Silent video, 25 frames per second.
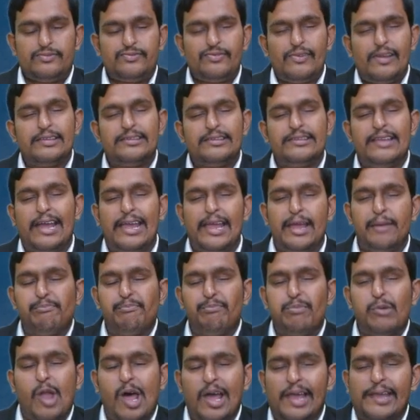The
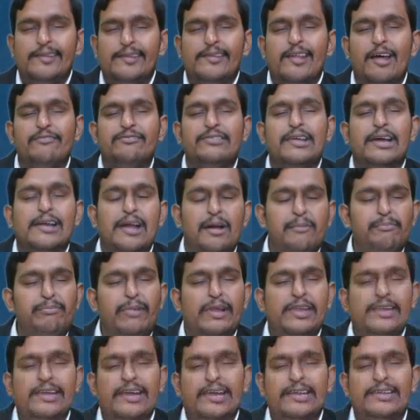employees of the
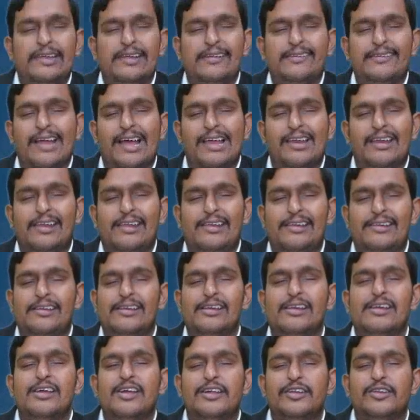company getting salary,
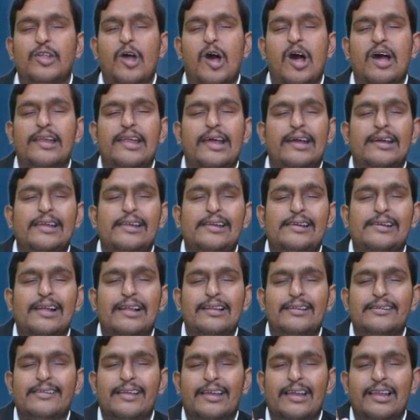
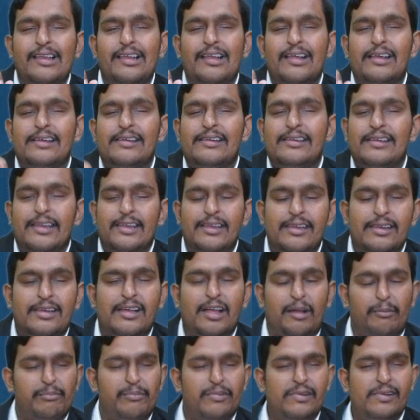non-agricultural
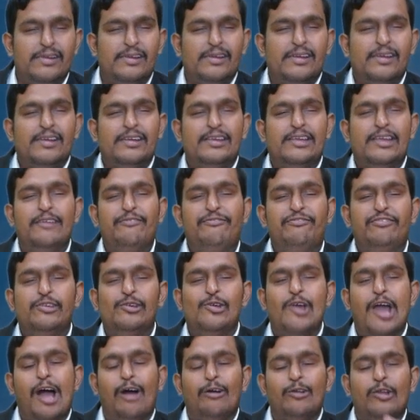income. If
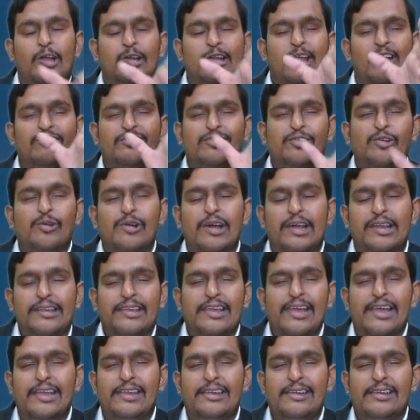you have a lot of sugar
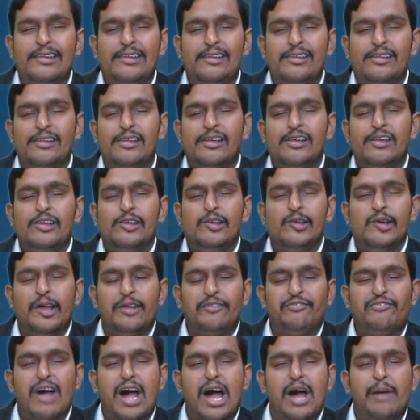cane in
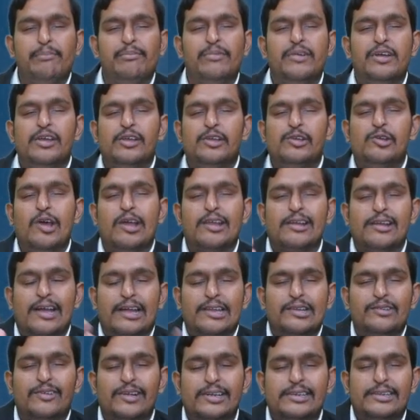your farm, you are
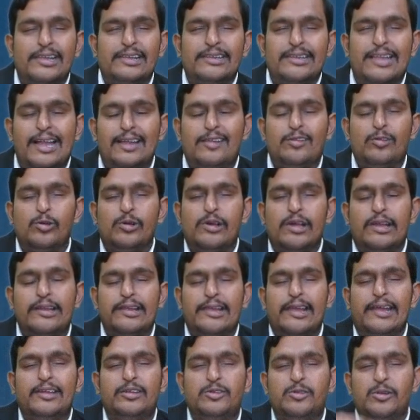converting that sugar
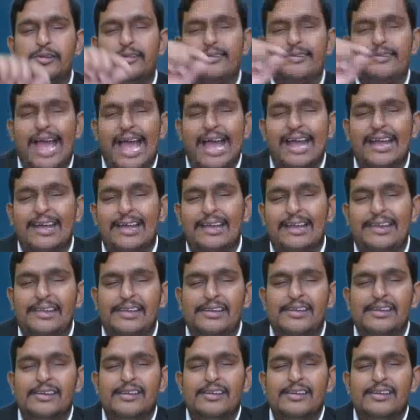cane to jaggery